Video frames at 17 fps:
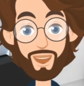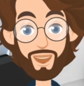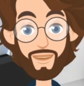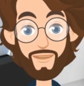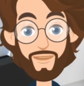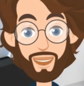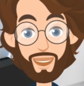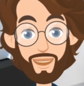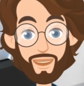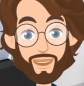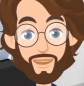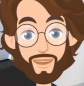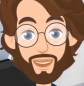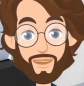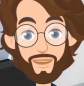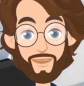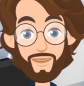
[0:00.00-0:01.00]
judgment or
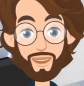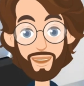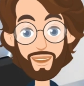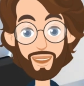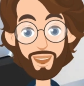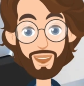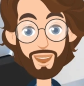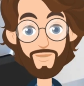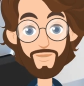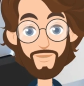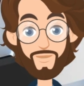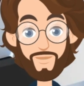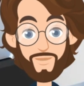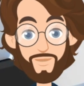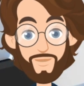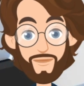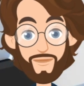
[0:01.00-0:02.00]
criticism.
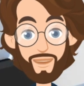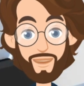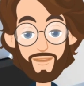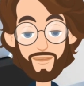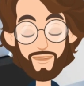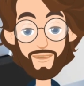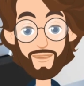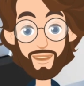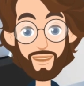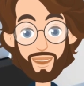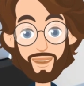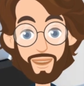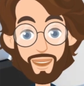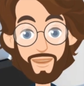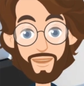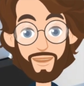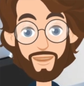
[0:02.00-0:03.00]
This can help us to become